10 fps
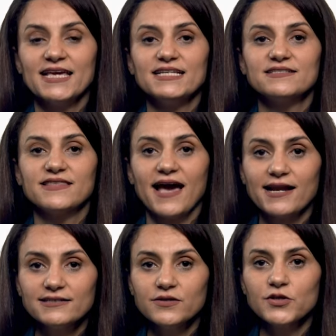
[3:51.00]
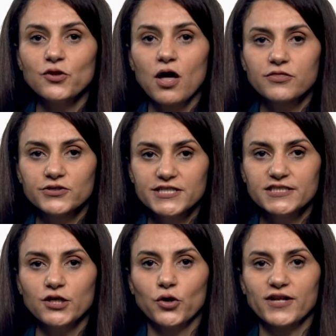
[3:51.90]
is the ultimate
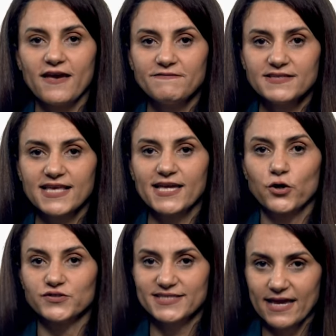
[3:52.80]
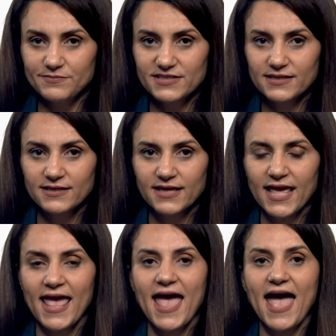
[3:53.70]
authority on FSI concepts
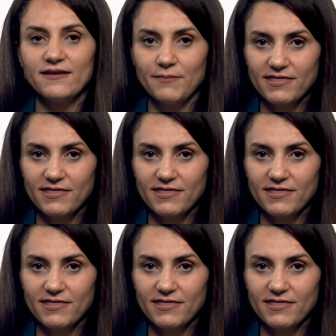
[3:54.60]
and